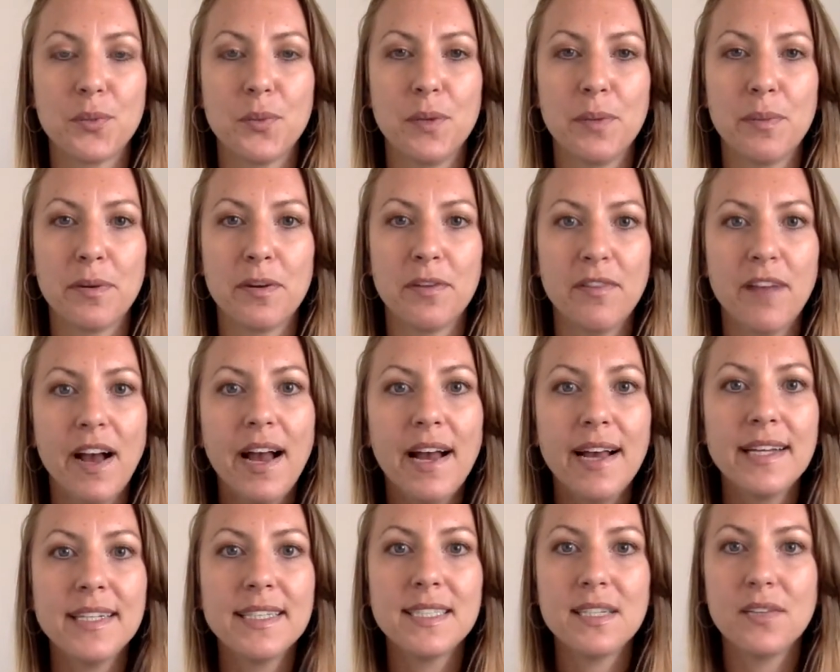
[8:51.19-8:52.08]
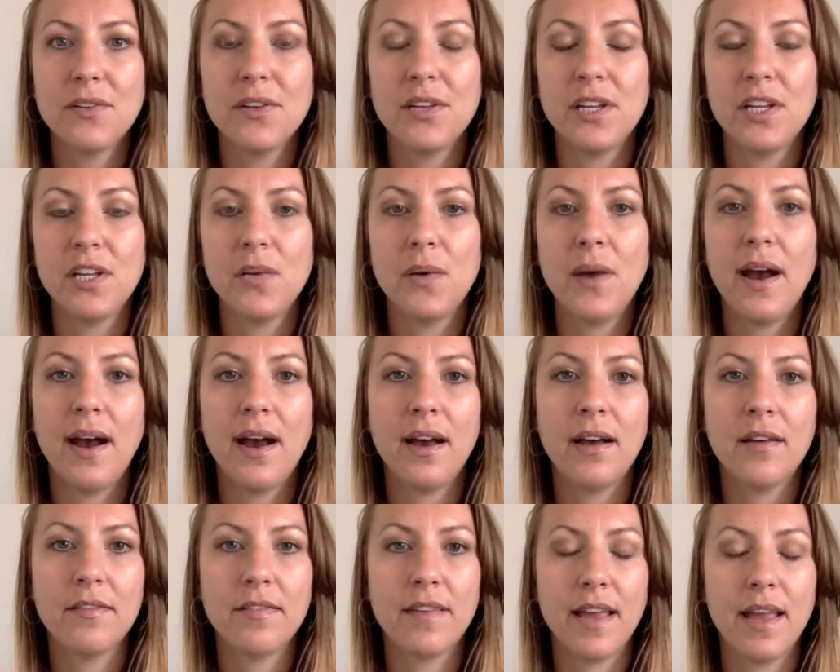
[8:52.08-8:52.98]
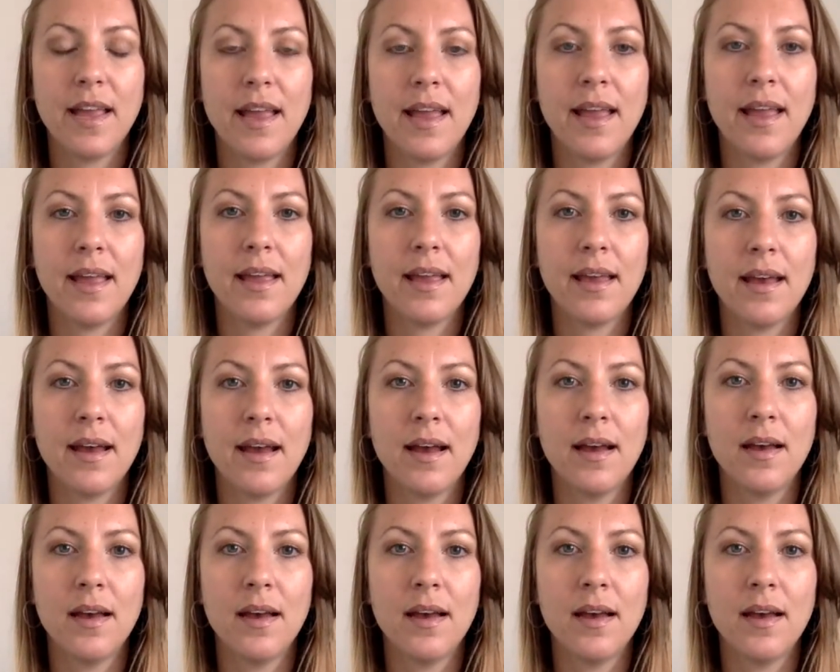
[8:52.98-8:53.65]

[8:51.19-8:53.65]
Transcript: we provide, so that you have a